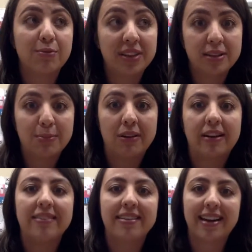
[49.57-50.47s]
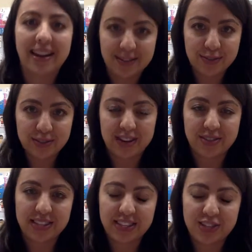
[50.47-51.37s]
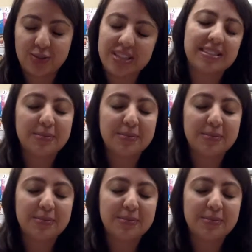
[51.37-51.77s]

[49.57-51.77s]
read the book and then have those conversations, right?